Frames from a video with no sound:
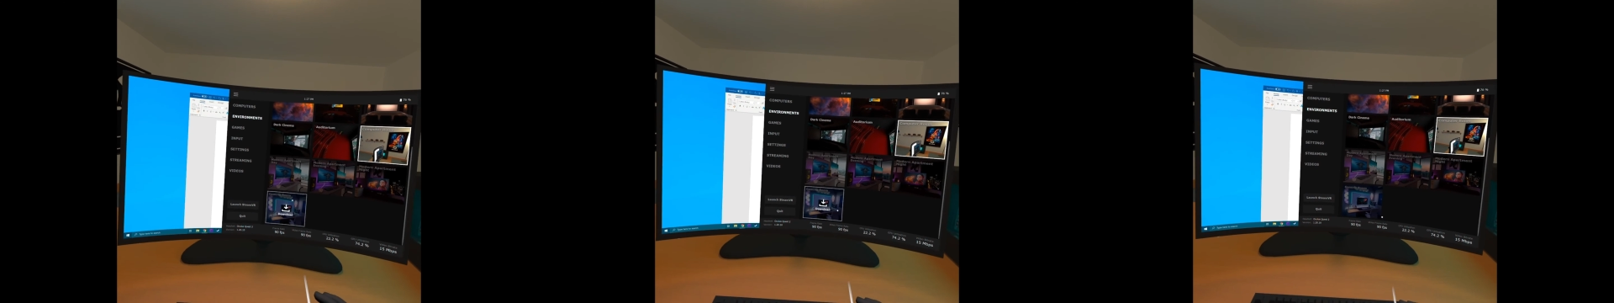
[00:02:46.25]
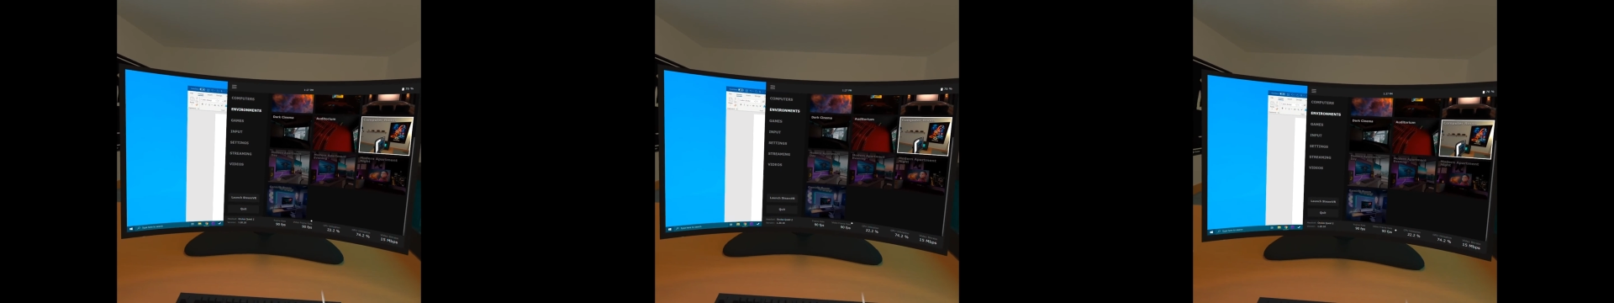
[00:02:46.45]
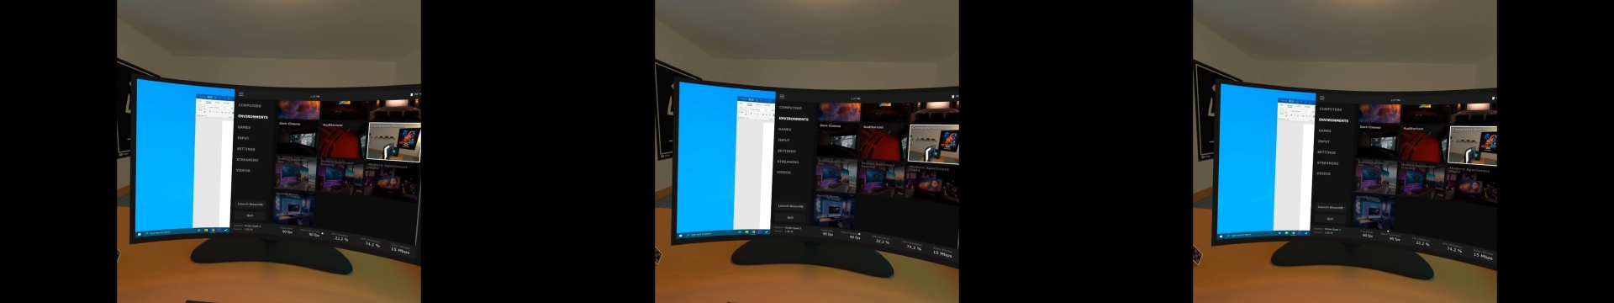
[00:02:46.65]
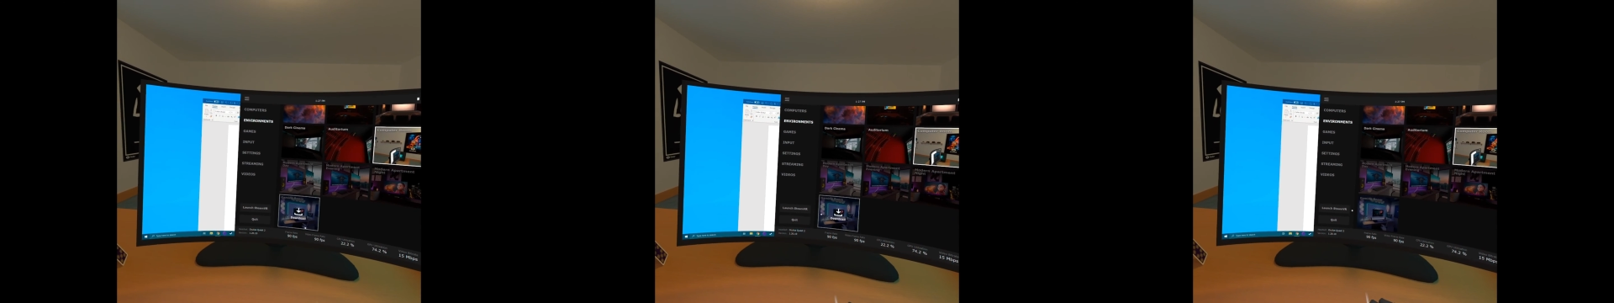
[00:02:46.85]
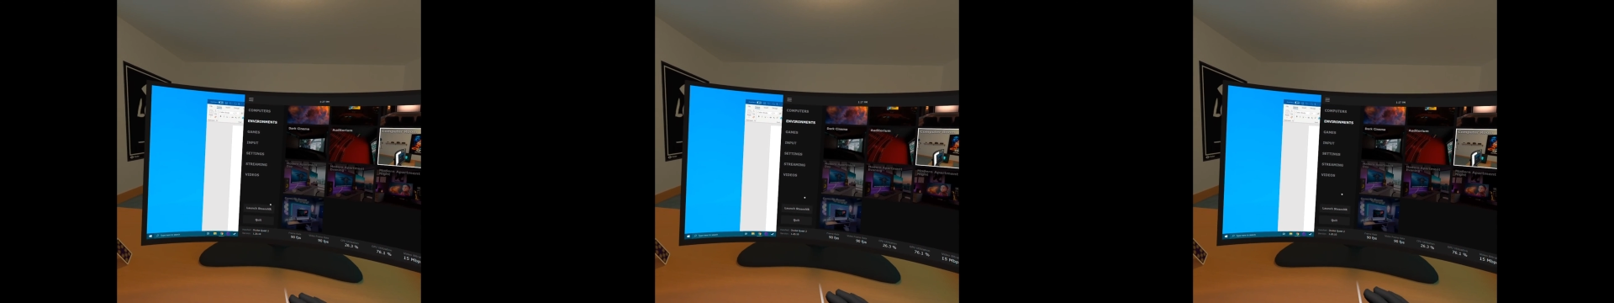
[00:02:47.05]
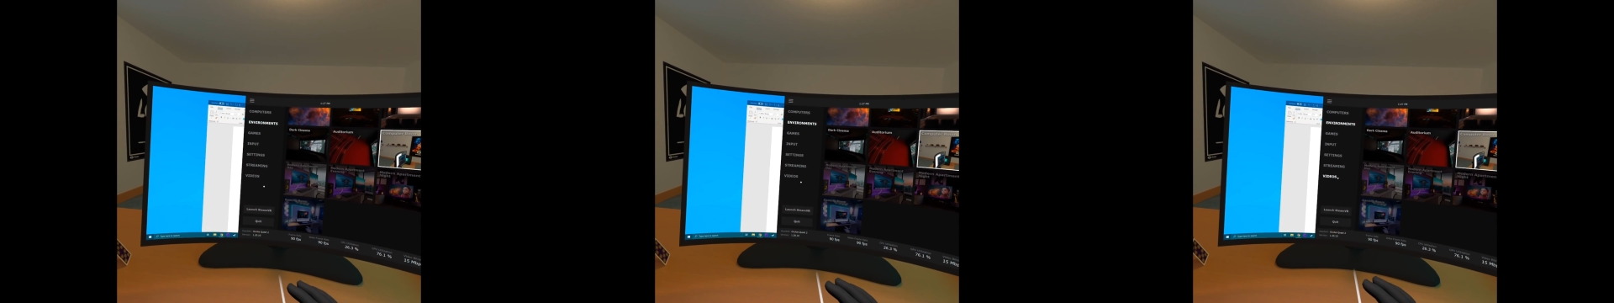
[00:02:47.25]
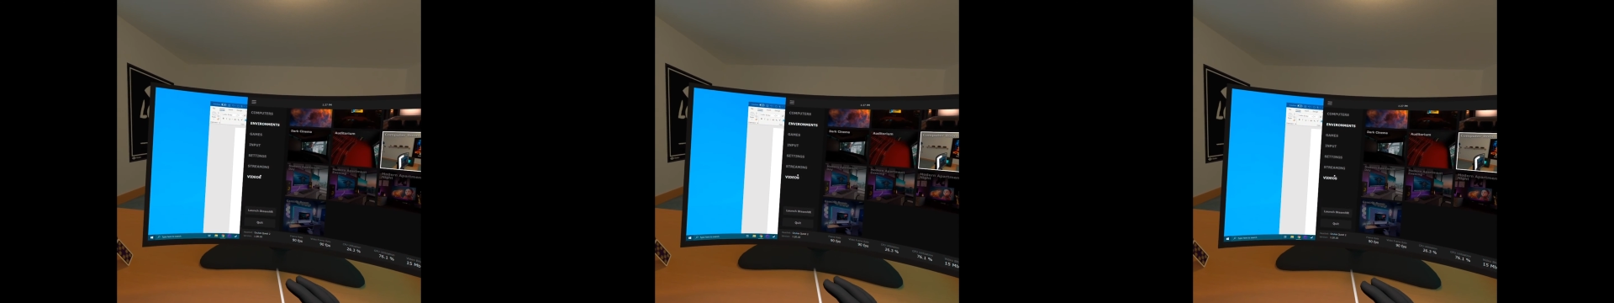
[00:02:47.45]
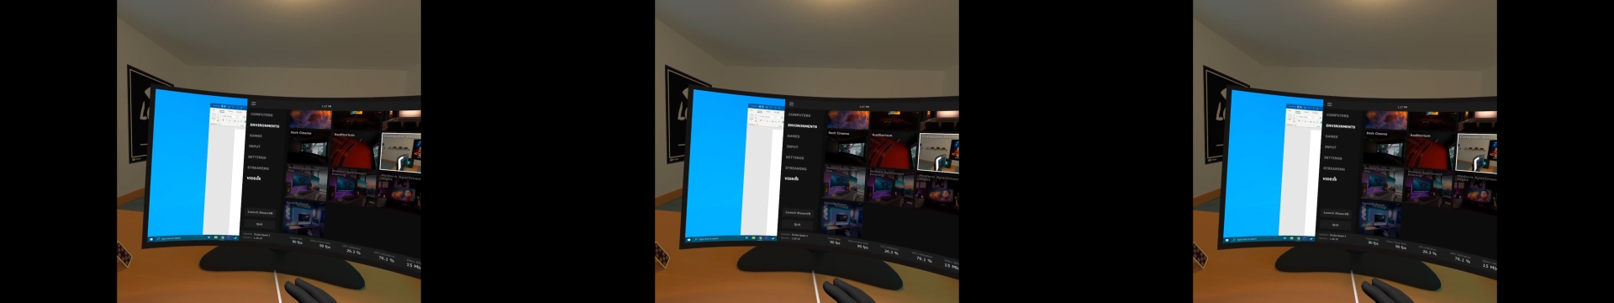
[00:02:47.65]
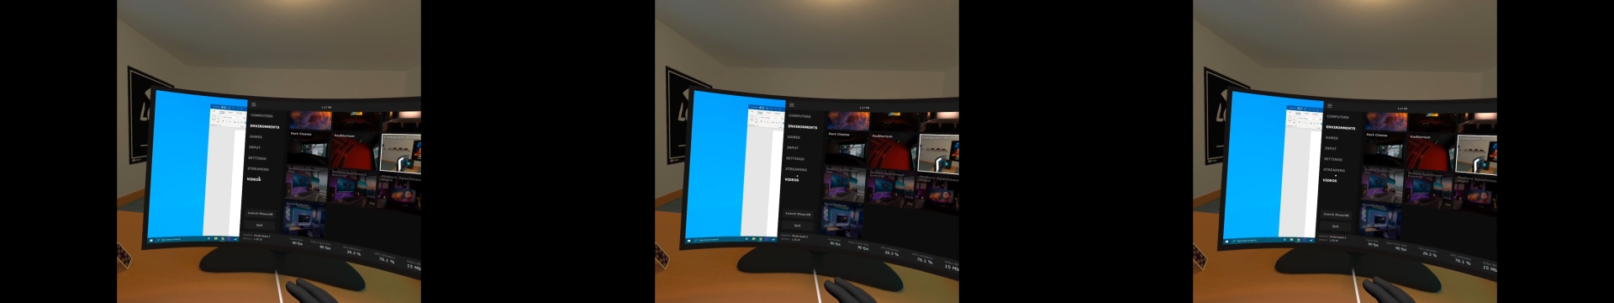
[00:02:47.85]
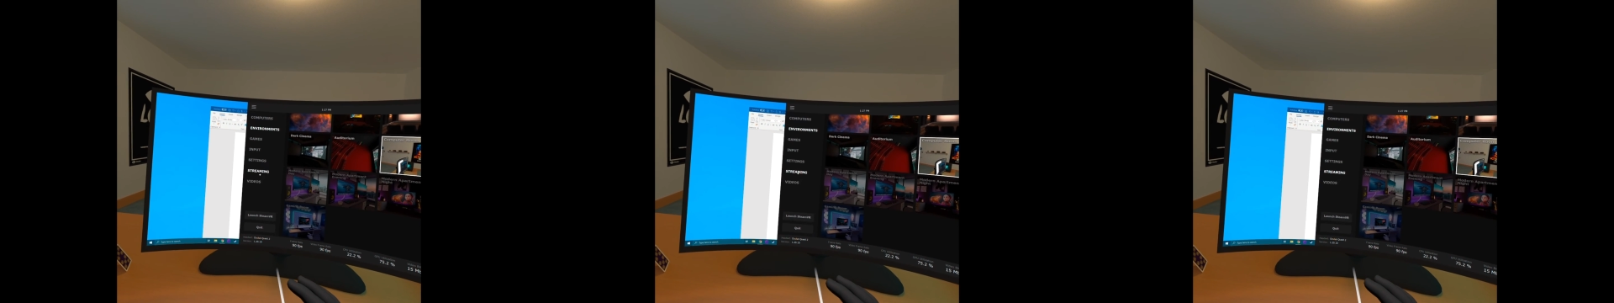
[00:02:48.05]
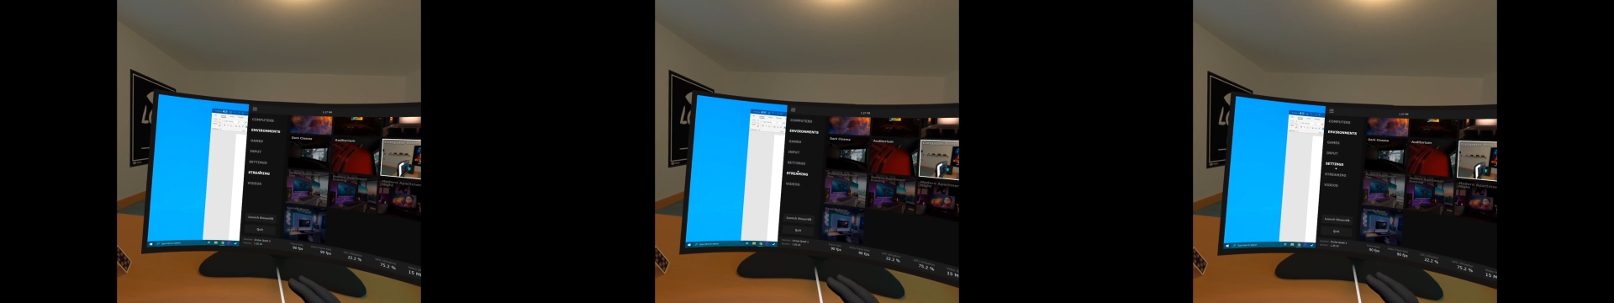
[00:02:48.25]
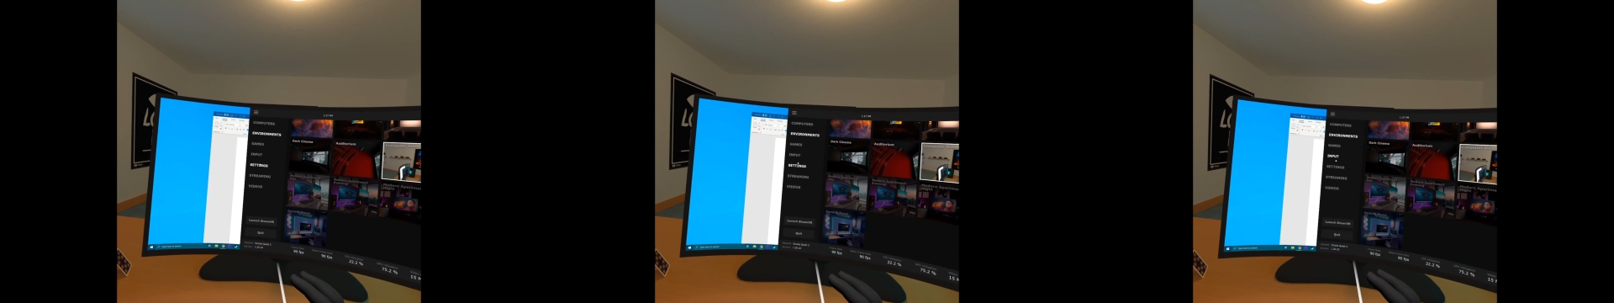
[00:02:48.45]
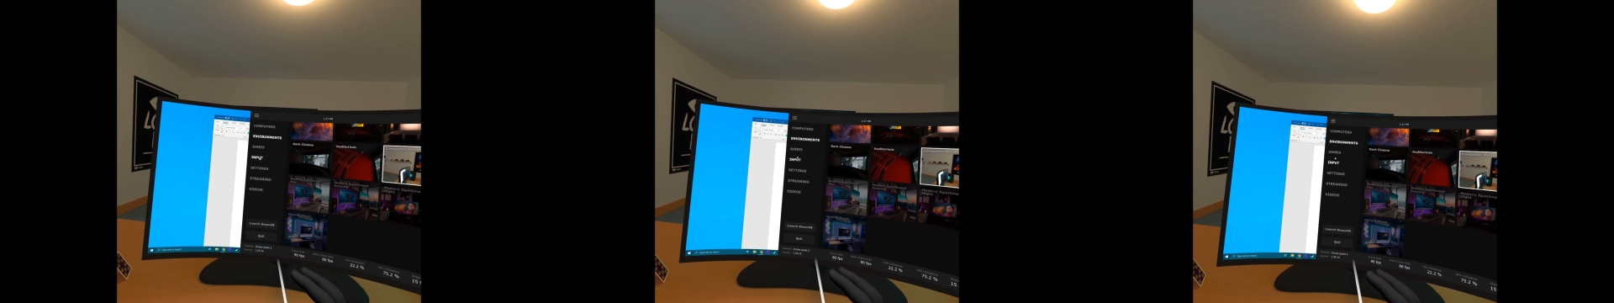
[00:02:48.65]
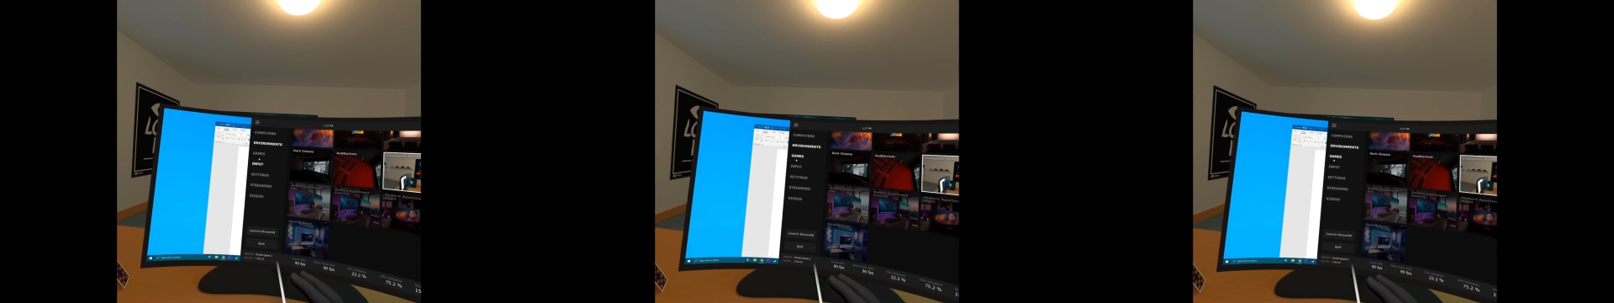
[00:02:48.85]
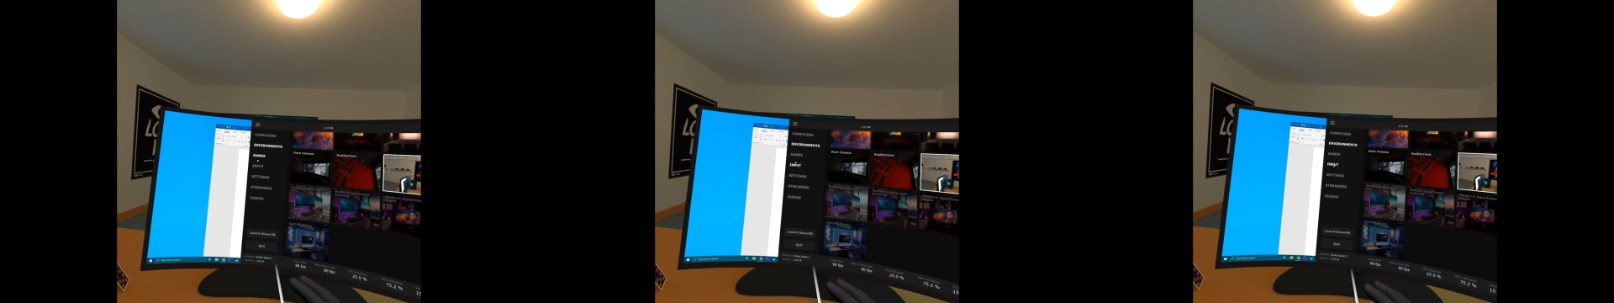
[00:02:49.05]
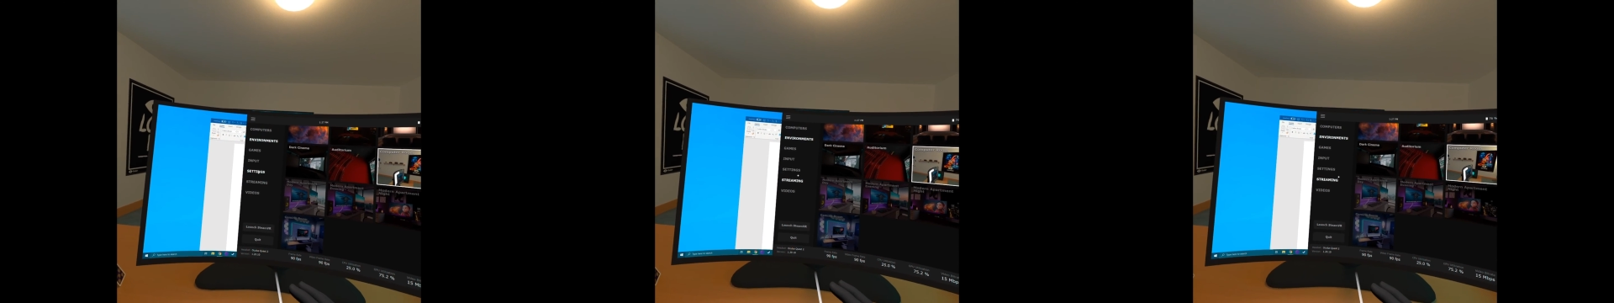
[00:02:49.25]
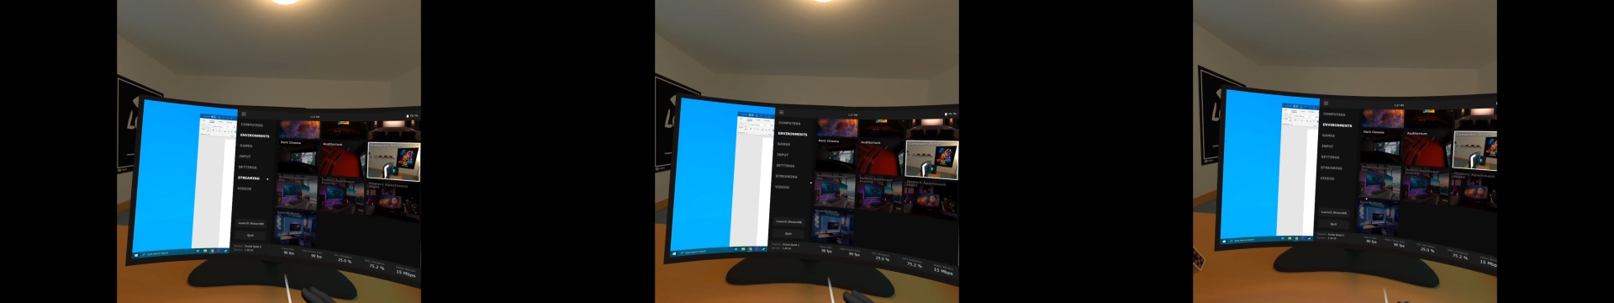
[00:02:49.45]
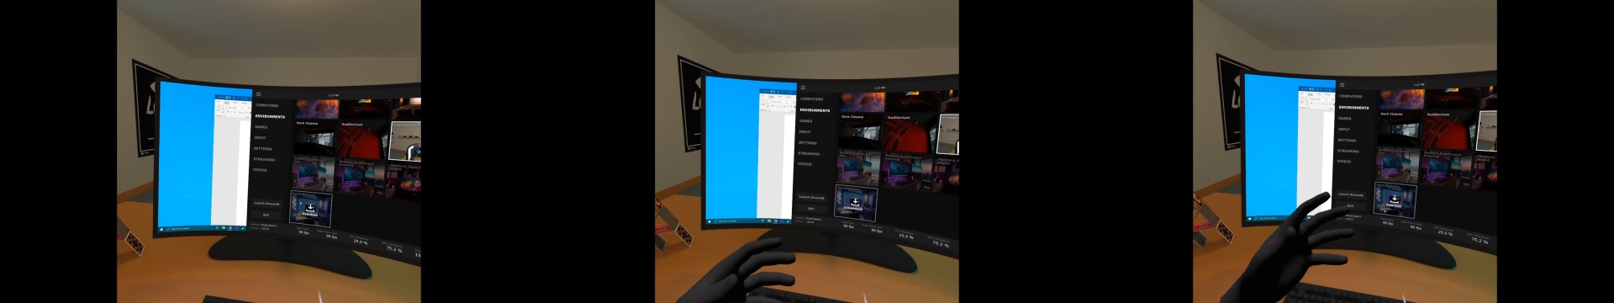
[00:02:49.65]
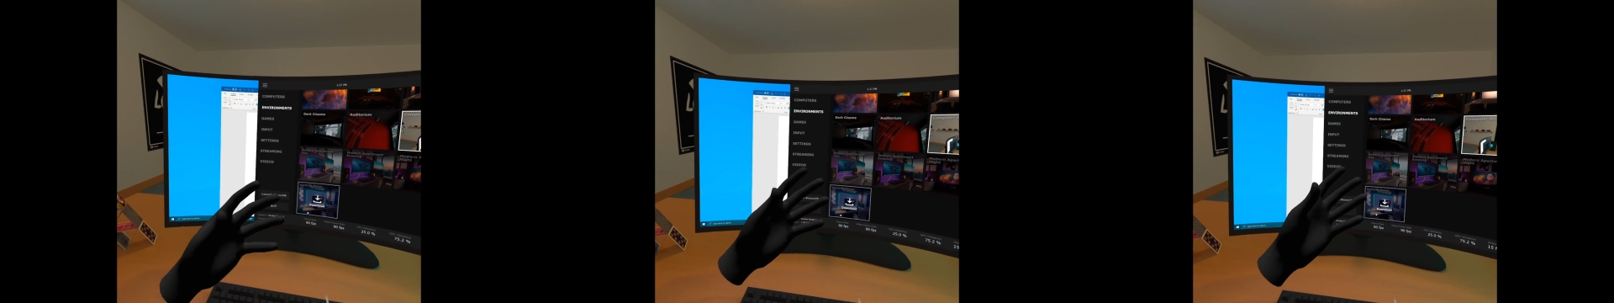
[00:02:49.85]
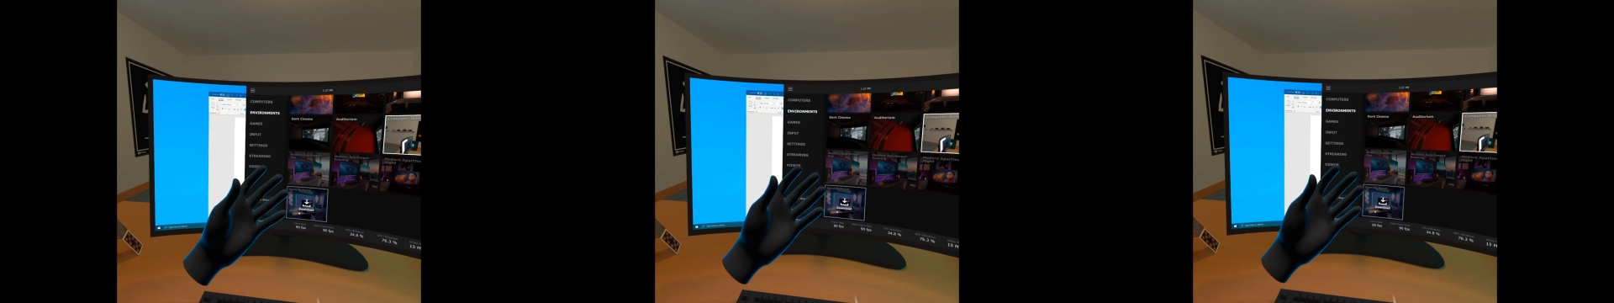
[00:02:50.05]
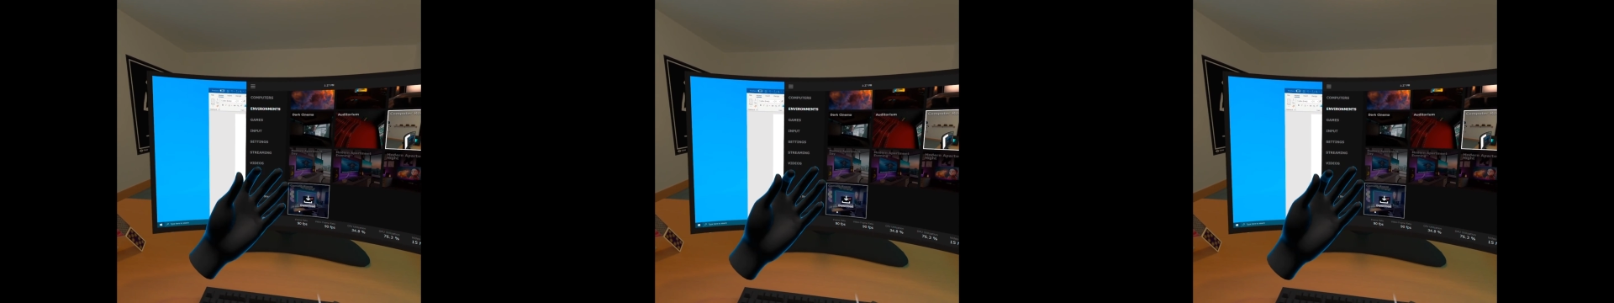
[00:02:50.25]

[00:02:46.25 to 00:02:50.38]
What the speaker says: [unreadable: no face in view]